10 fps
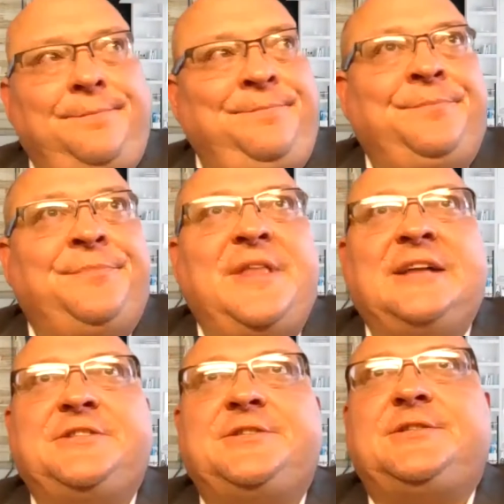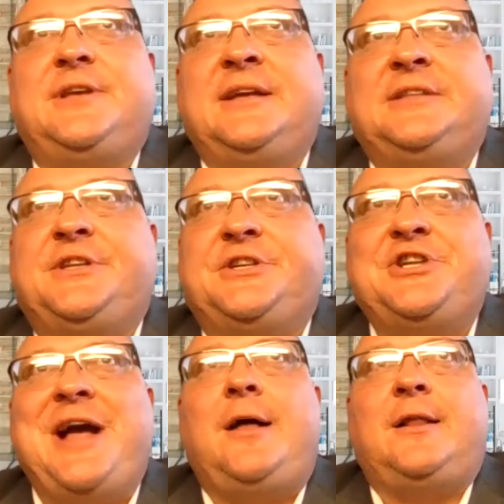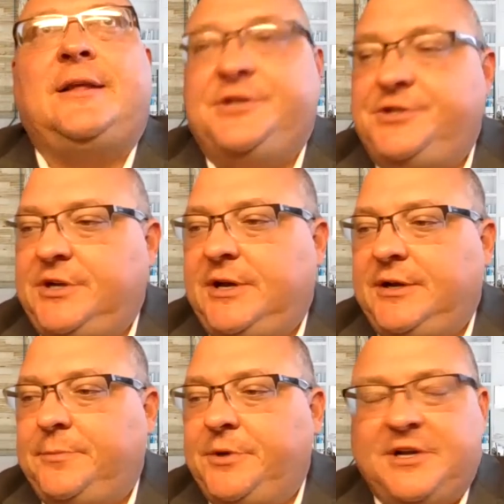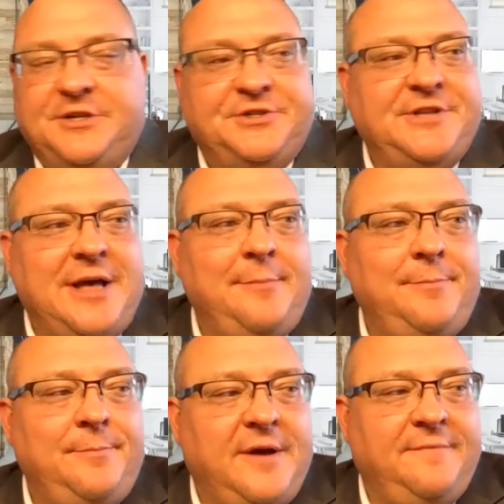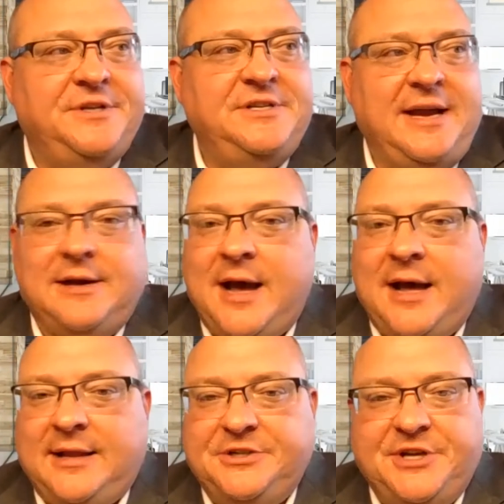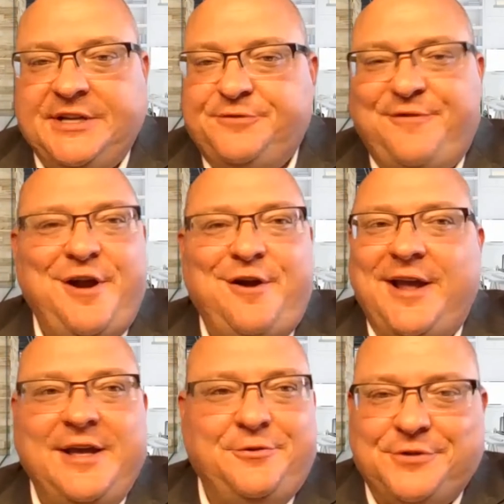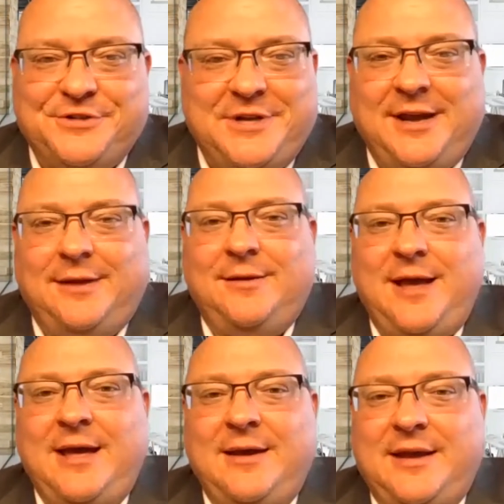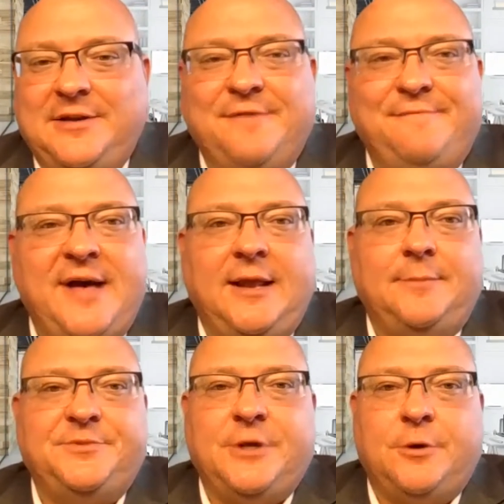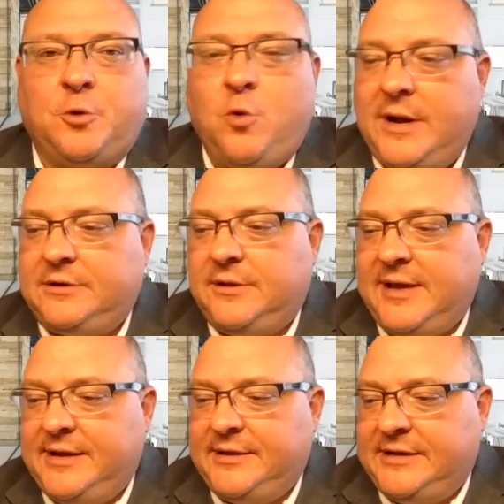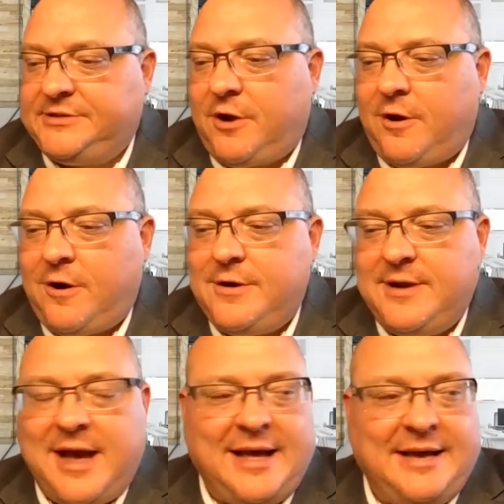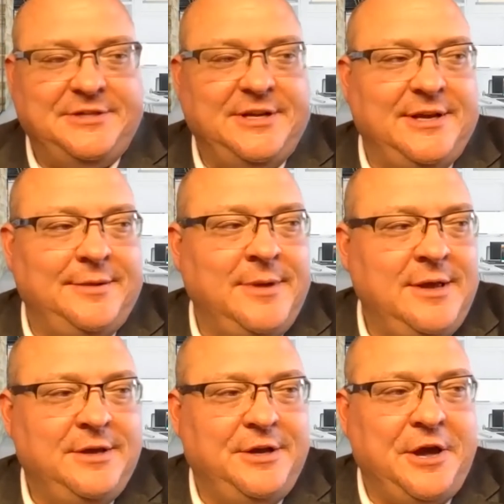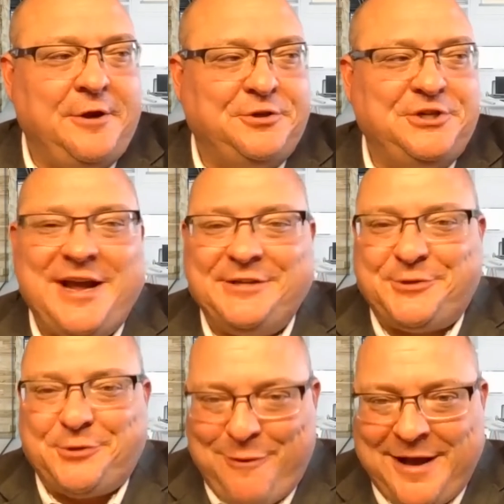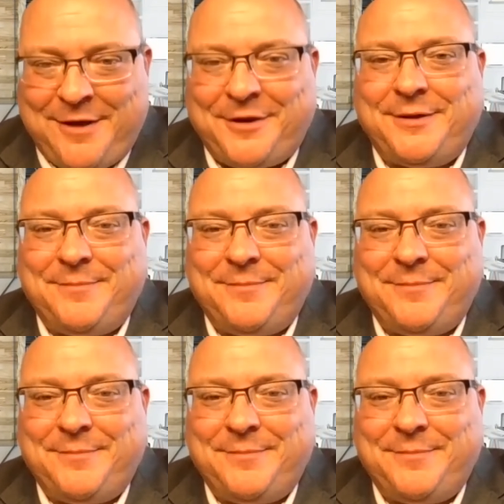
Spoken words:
it's a challenge because some of the technology is very interesting and it develops so quickly. It's hard not to, chase around